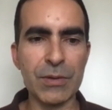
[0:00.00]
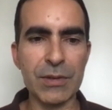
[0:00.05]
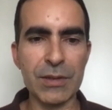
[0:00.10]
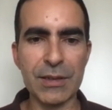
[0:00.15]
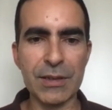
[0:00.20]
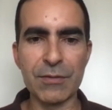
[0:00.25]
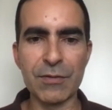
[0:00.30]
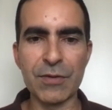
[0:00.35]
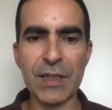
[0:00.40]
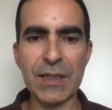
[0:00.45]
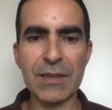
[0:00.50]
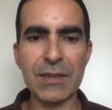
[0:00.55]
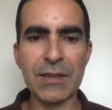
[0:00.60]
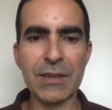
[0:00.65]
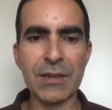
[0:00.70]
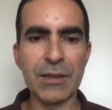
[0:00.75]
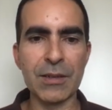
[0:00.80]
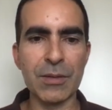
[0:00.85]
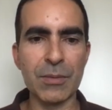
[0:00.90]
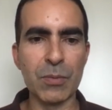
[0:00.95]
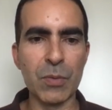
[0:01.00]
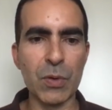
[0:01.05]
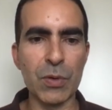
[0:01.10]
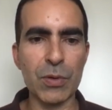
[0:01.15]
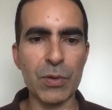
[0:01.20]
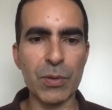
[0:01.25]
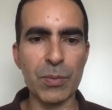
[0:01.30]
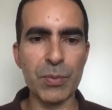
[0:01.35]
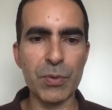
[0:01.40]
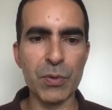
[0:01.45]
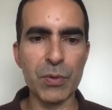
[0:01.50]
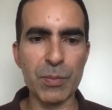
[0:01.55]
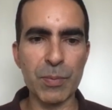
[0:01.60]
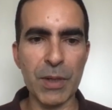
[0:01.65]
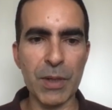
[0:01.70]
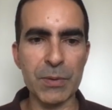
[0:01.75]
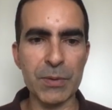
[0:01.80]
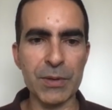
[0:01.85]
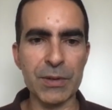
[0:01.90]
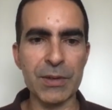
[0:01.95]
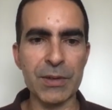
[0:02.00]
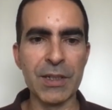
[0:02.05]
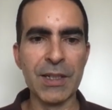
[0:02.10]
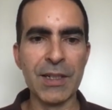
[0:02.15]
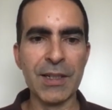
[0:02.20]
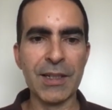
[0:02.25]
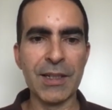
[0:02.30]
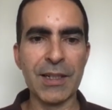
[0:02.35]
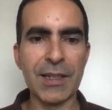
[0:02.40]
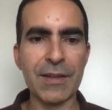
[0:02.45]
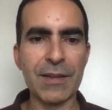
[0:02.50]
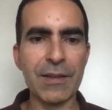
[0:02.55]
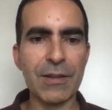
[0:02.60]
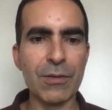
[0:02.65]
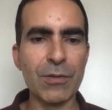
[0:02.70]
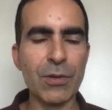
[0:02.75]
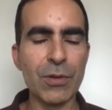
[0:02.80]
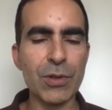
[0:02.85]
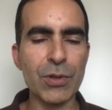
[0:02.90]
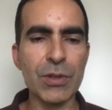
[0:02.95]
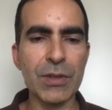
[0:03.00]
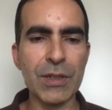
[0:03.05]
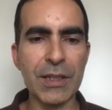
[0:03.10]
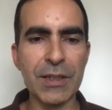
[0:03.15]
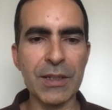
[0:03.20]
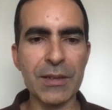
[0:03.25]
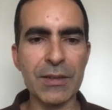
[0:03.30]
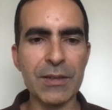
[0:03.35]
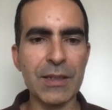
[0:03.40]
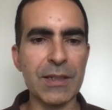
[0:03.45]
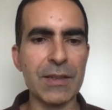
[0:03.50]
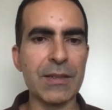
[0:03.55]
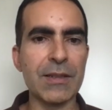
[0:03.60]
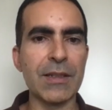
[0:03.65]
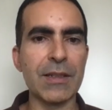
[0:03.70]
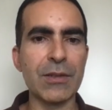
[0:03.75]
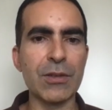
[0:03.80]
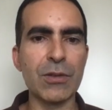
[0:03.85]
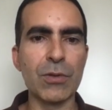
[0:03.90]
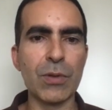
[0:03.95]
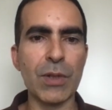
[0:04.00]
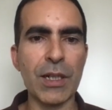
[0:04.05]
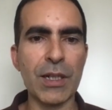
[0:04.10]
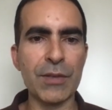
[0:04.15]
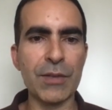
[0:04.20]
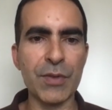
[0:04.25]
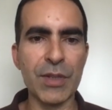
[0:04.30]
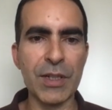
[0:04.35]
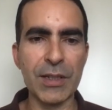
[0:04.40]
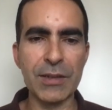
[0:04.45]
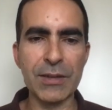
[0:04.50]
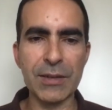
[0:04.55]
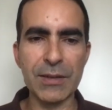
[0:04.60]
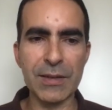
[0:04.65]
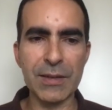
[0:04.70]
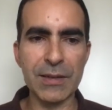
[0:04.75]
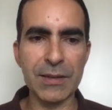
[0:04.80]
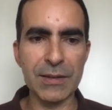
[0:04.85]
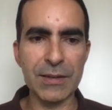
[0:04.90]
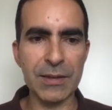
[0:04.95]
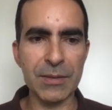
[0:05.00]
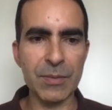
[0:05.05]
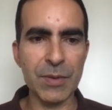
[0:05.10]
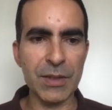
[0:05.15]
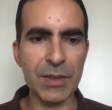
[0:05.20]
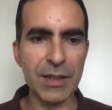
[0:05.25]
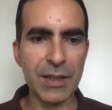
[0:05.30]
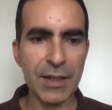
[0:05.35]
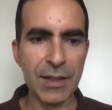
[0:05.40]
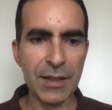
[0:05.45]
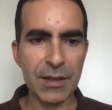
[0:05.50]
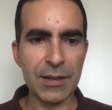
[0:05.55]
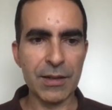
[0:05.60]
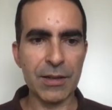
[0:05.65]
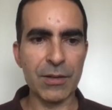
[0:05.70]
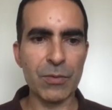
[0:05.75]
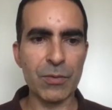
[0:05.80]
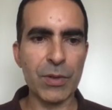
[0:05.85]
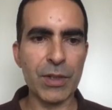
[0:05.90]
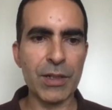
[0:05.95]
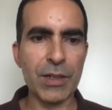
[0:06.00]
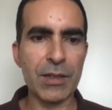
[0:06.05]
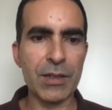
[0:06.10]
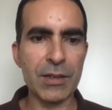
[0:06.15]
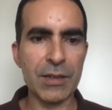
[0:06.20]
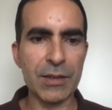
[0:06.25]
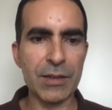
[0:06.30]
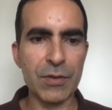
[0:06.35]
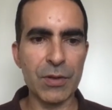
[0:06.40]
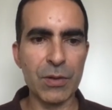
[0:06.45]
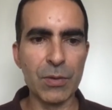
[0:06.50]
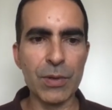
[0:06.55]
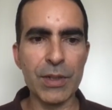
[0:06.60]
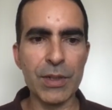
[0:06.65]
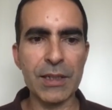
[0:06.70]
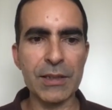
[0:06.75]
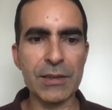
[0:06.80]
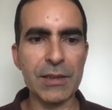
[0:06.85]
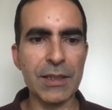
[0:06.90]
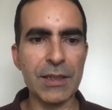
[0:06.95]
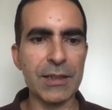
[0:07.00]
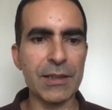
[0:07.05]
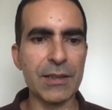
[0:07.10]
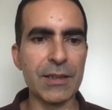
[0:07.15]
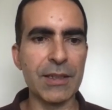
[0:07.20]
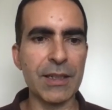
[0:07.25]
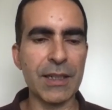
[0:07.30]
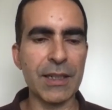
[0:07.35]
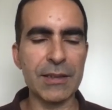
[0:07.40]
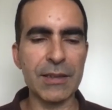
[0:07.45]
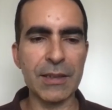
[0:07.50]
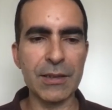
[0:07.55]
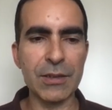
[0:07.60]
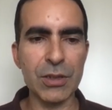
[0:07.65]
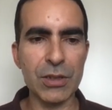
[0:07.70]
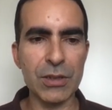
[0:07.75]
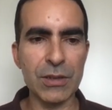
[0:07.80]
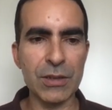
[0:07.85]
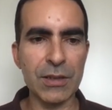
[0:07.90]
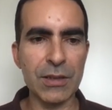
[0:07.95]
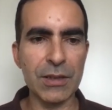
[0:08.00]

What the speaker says: investing more compute power. And the notion here is that you have gated systems where, if you look at like the attention